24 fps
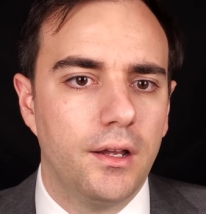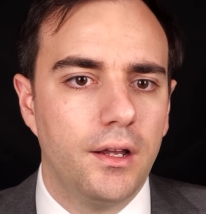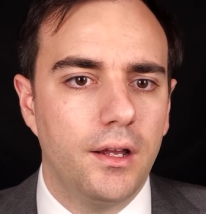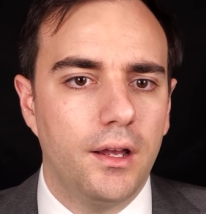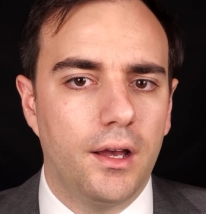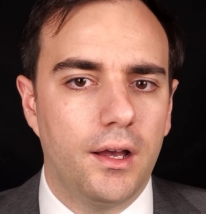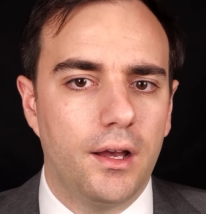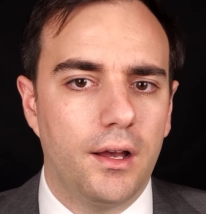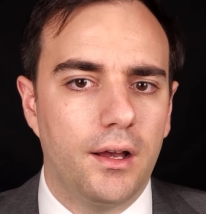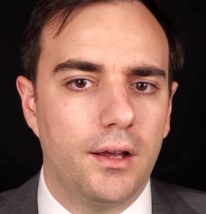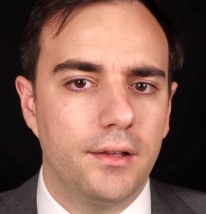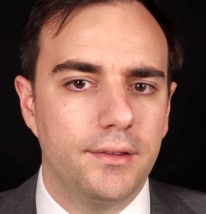
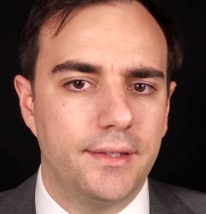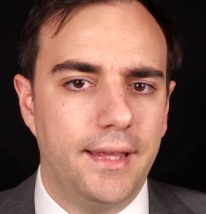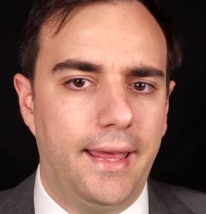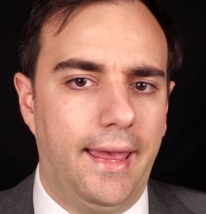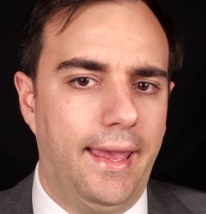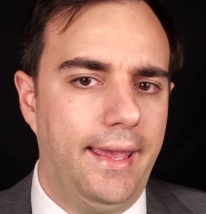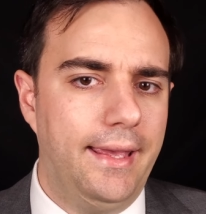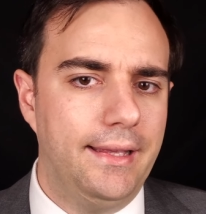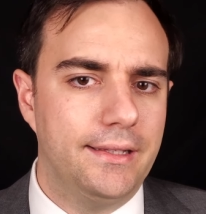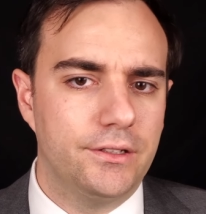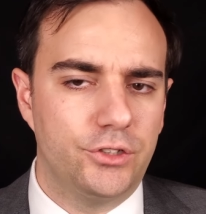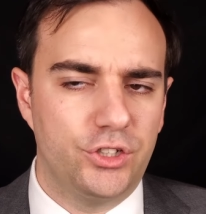The
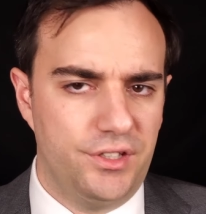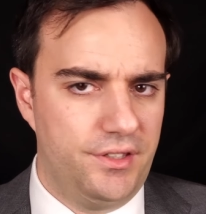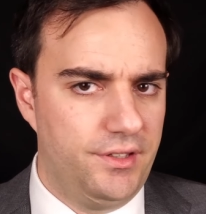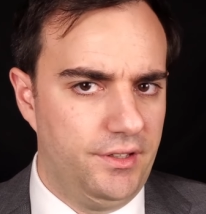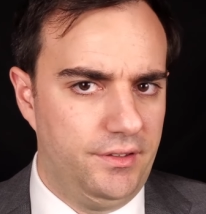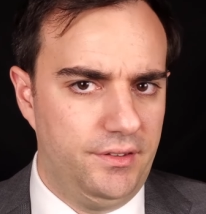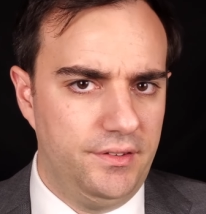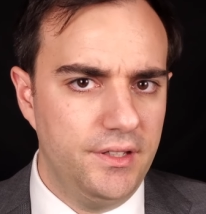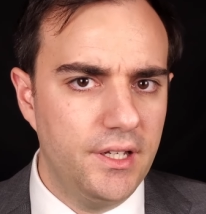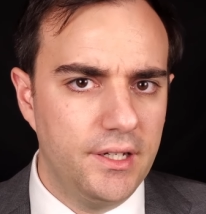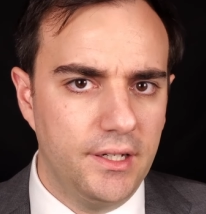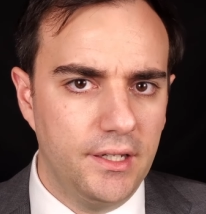Hague is just a
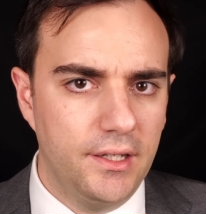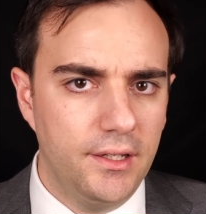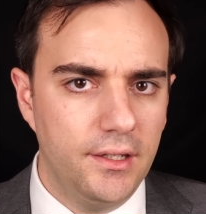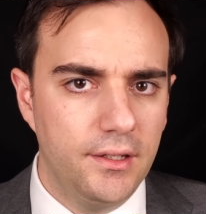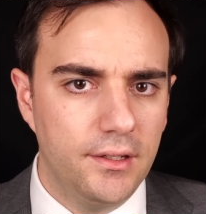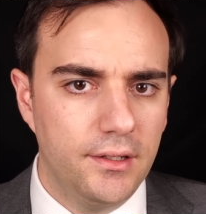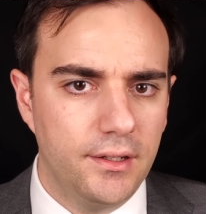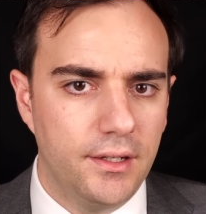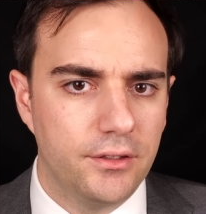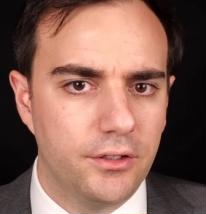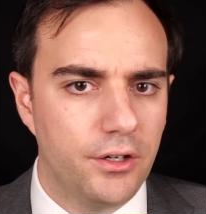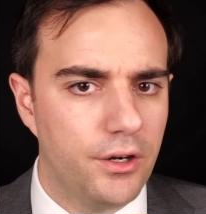
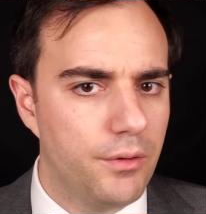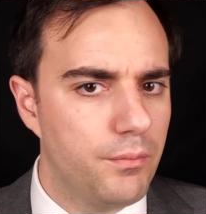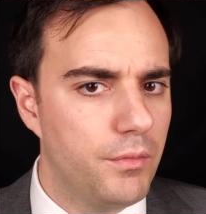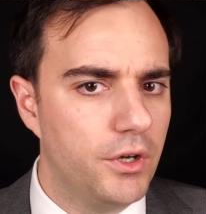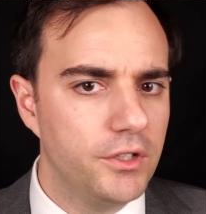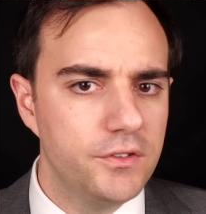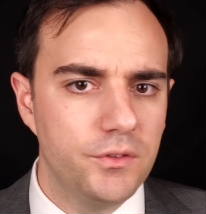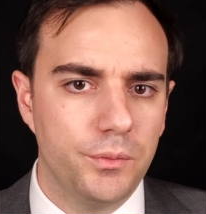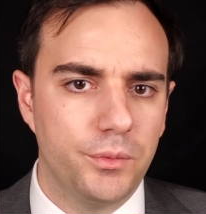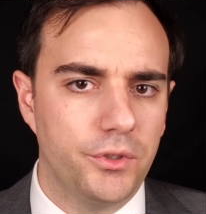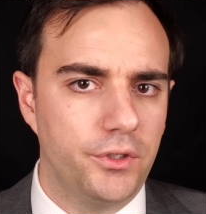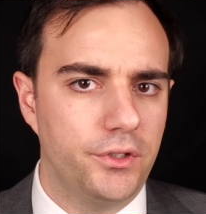city, and there are
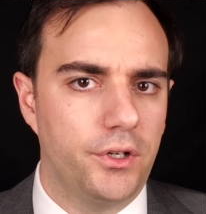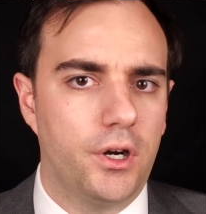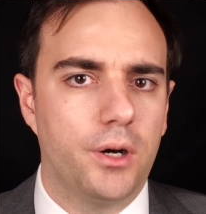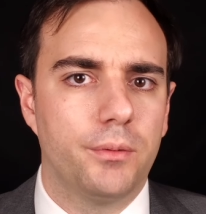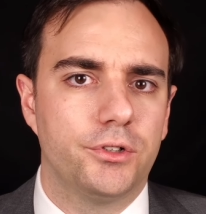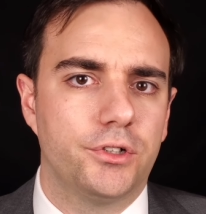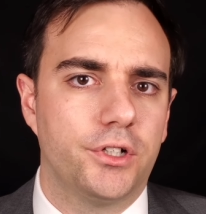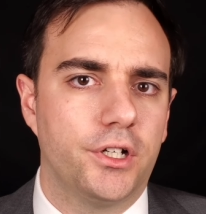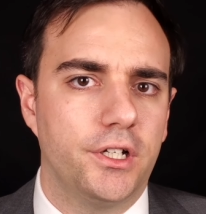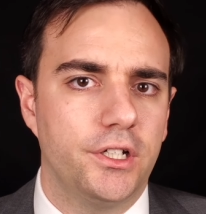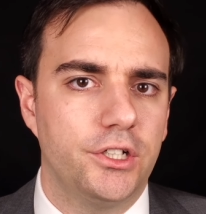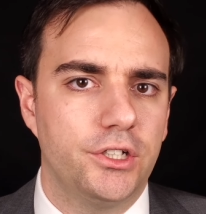multiple
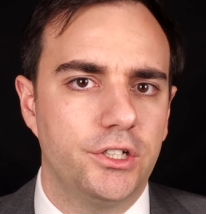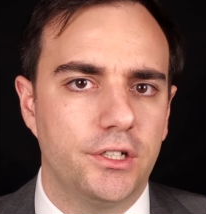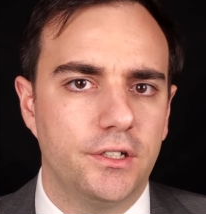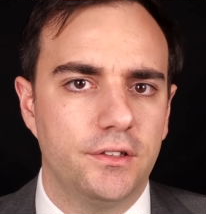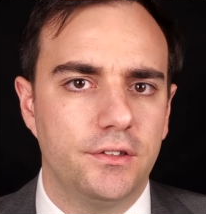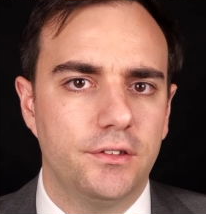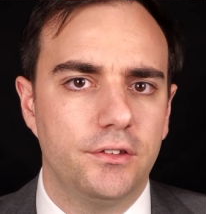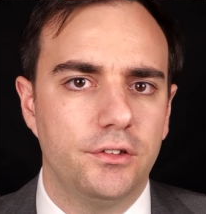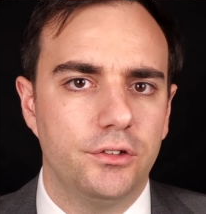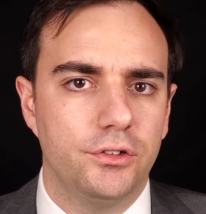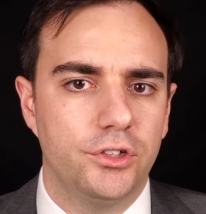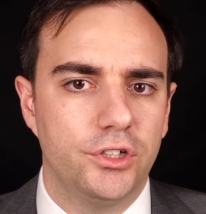arbitration
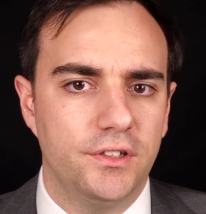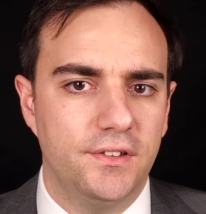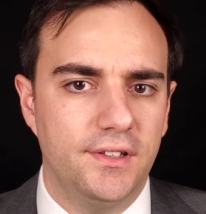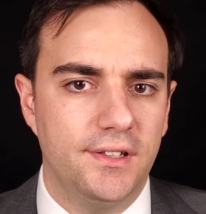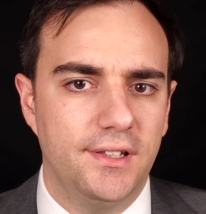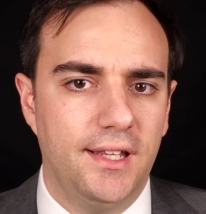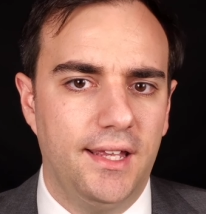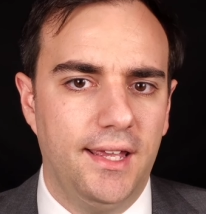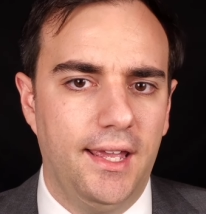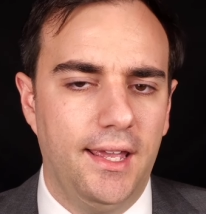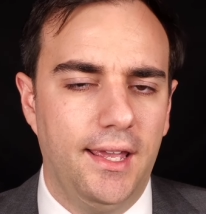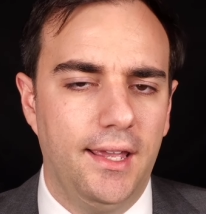institutions in
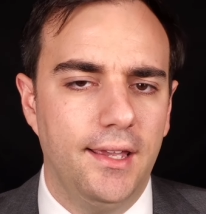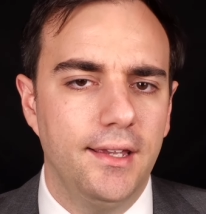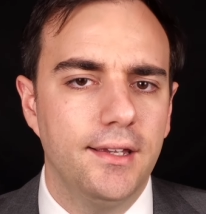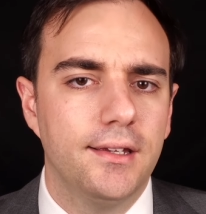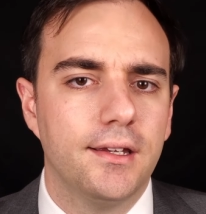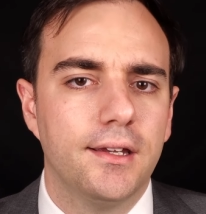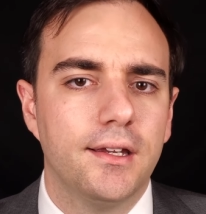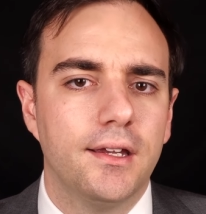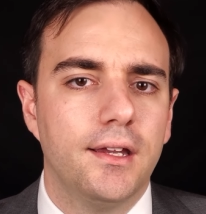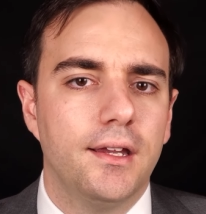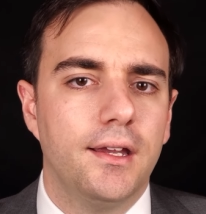The Hague.